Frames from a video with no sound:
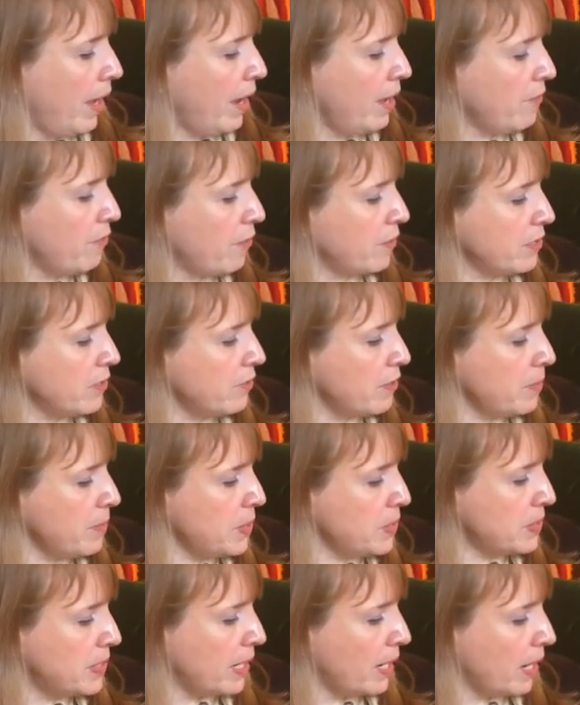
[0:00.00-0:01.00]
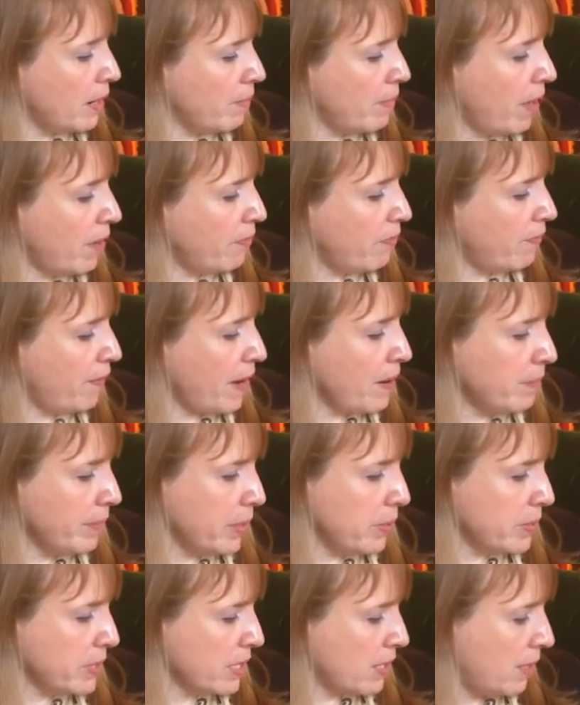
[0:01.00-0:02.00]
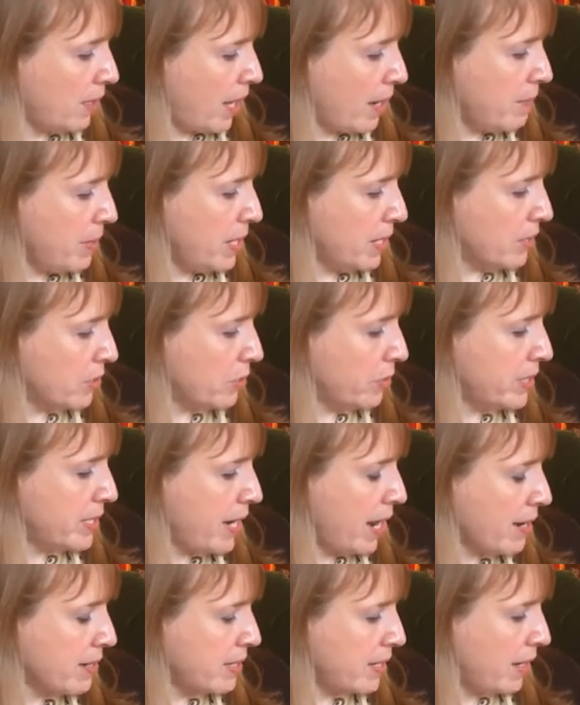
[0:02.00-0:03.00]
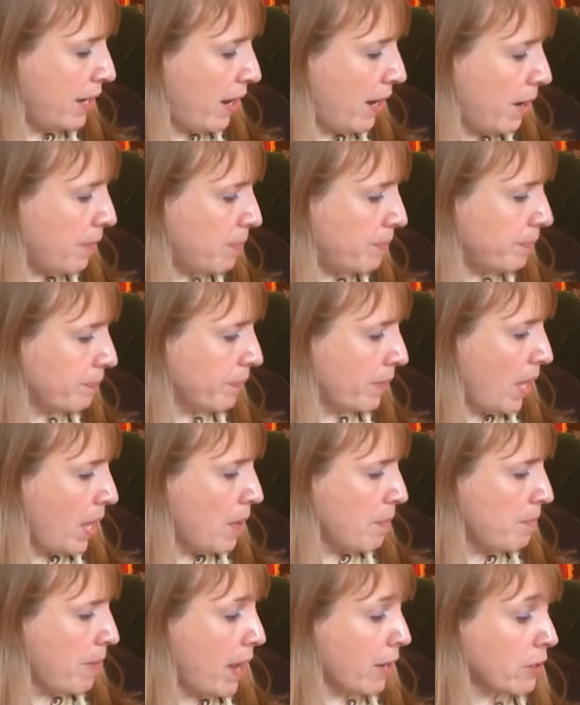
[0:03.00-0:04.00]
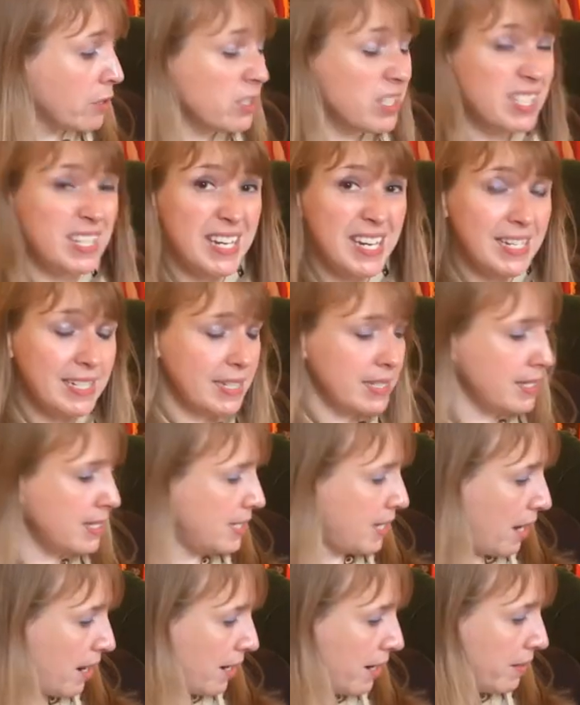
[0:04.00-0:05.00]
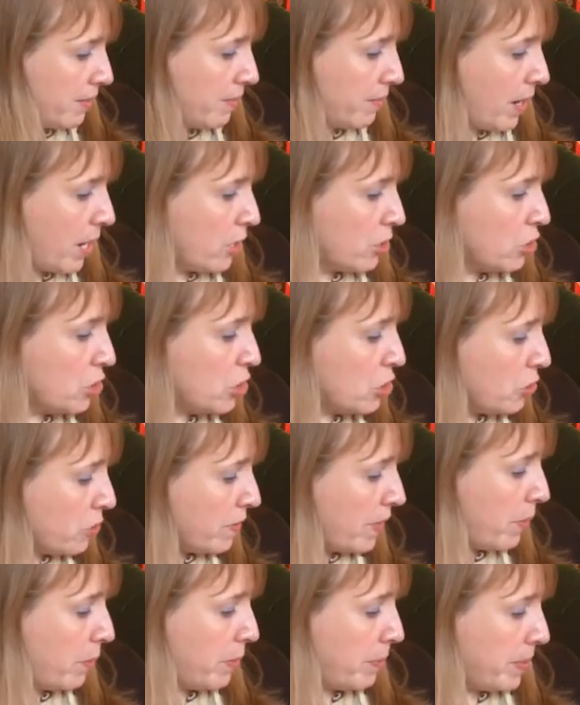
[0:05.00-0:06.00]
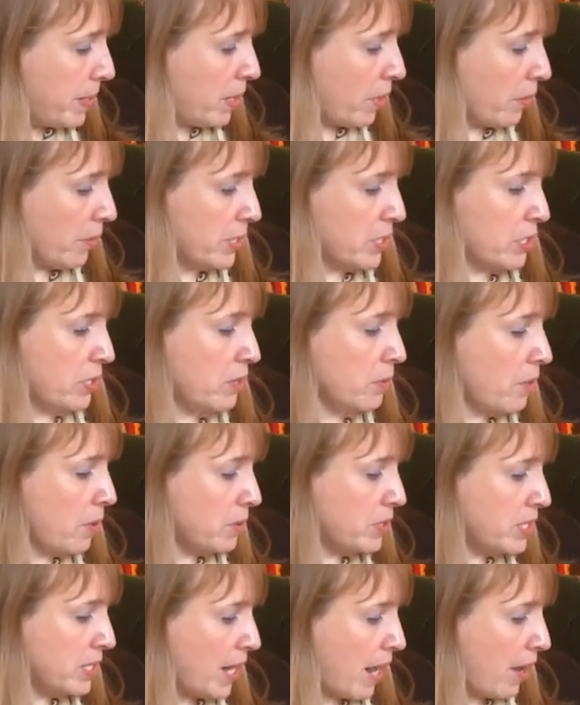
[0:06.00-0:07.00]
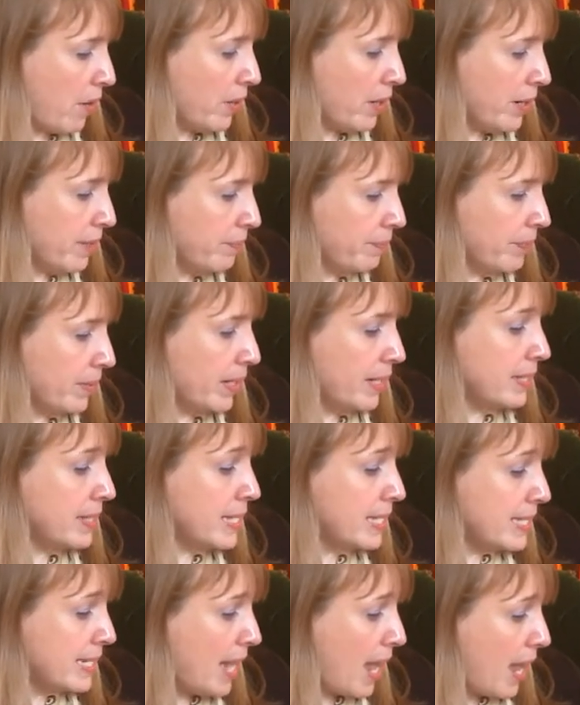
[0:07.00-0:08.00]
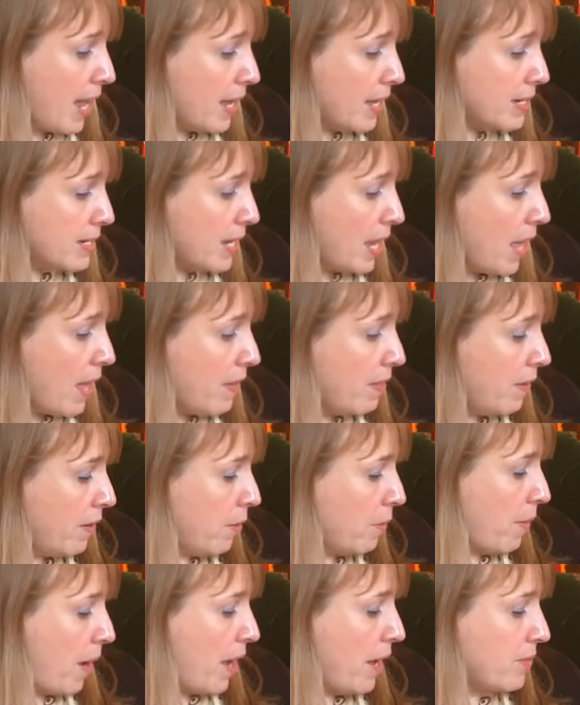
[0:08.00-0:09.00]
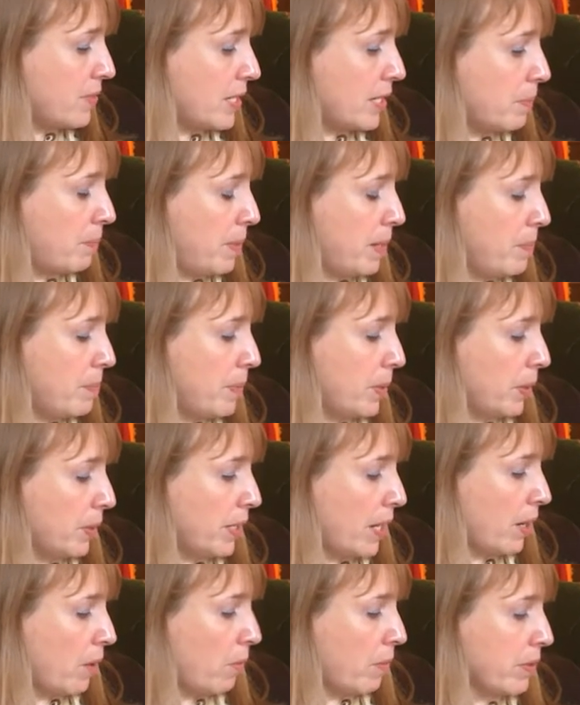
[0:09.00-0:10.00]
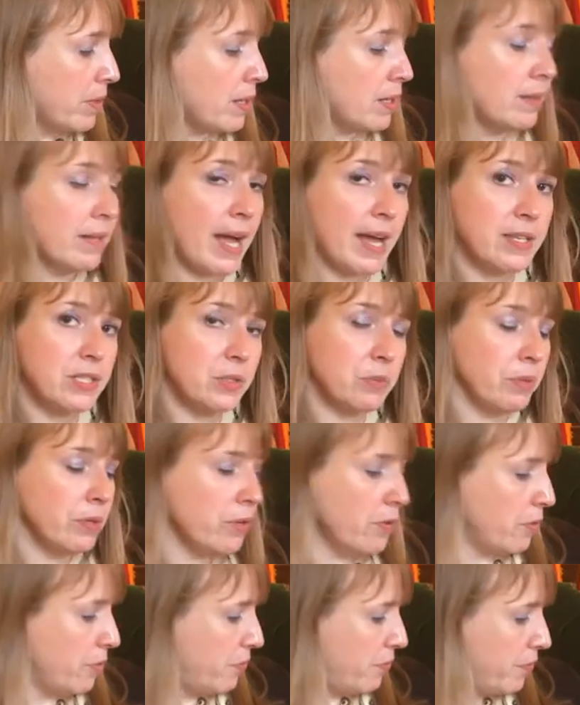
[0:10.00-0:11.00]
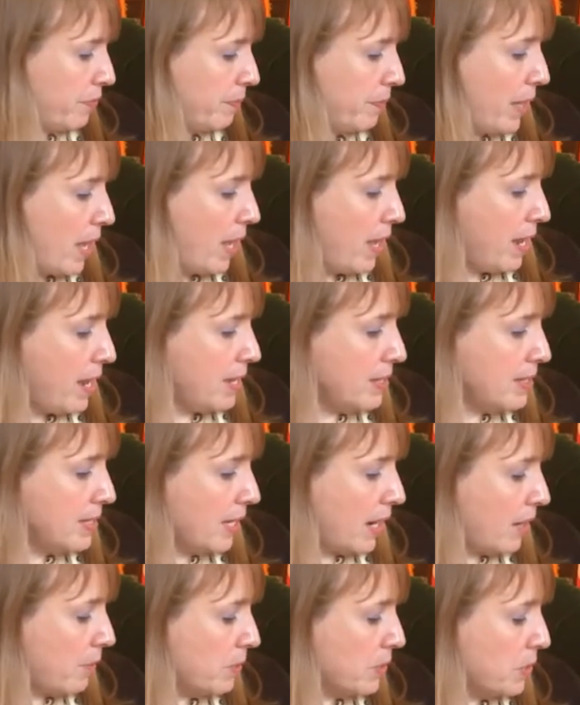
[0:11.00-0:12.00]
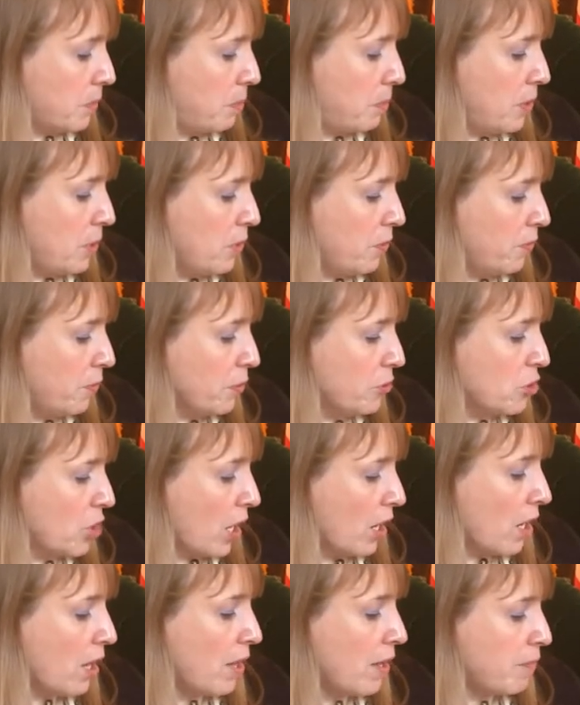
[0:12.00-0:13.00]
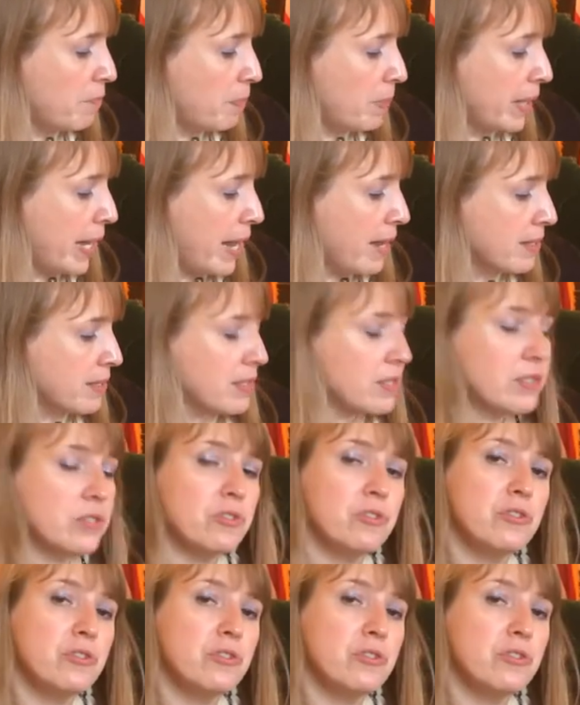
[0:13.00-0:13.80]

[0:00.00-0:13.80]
In front of the museum, a family was climbing into a taxicab. Packard sneaked inside, sure they would be going to the Rhodes Tower. Instead, they arrived at a big building with a glass roof. Inside was a beautiful jungle of plants,